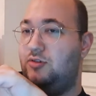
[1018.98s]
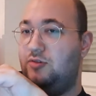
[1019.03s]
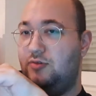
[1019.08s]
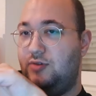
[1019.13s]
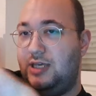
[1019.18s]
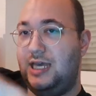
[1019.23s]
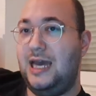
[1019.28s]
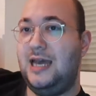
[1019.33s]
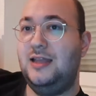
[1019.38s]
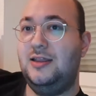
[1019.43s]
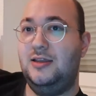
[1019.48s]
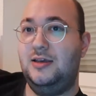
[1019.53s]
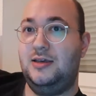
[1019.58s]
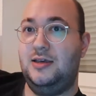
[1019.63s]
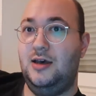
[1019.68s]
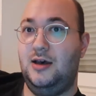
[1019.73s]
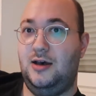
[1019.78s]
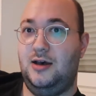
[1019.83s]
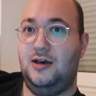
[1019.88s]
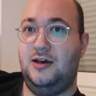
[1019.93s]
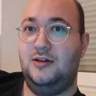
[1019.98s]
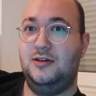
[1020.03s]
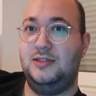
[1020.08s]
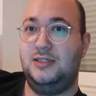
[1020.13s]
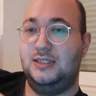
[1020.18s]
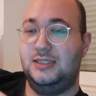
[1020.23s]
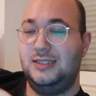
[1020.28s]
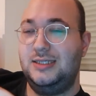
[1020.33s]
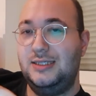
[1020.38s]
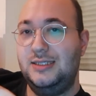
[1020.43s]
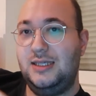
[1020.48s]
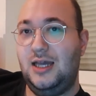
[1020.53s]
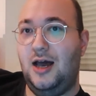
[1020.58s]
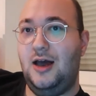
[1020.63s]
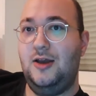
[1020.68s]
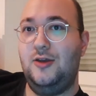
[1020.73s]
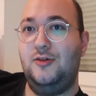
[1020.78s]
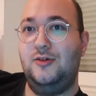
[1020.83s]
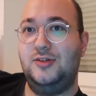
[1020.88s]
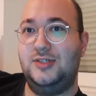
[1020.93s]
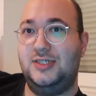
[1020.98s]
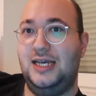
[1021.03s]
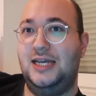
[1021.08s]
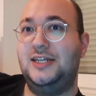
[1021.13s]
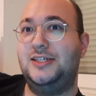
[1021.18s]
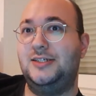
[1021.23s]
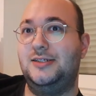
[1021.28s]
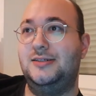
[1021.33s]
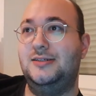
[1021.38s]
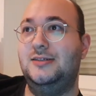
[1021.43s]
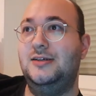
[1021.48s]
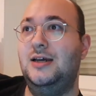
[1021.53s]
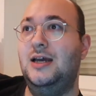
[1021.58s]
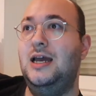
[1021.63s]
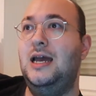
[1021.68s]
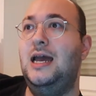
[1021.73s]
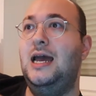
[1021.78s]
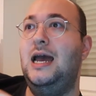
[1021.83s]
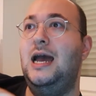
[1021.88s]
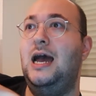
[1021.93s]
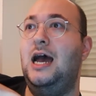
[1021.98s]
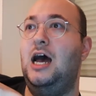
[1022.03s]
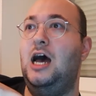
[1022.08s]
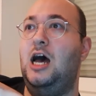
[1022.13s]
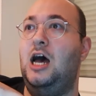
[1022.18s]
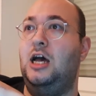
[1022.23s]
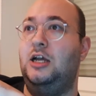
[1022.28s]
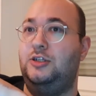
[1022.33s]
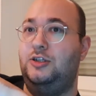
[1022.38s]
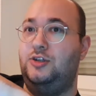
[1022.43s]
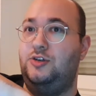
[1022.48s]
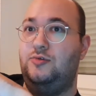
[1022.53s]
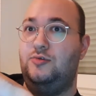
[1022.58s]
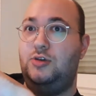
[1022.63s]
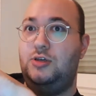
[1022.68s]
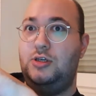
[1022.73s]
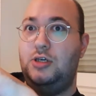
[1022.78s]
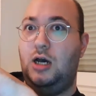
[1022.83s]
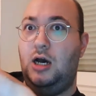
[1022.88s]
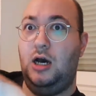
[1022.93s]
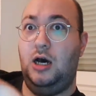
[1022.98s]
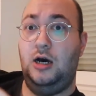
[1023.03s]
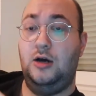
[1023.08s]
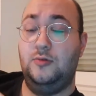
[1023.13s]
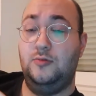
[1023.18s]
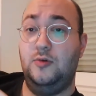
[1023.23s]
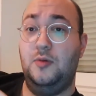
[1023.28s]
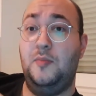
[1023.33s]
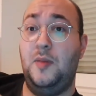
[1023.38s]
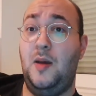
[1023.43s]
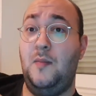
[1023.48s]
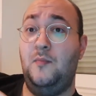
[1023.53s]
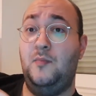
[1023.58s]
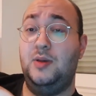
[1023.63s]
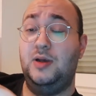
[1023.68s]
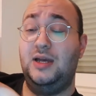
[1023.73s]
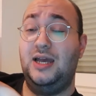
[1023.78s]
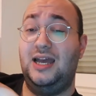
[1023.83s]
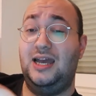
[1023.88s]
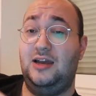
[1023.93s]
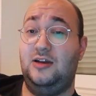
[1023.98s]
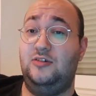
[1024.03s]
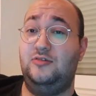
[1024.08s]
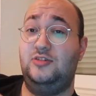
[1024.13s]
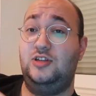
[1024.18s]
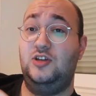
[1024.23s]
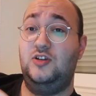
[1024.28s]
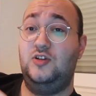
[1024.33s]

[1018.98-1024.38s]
get in the car to start your session and you can't remember how to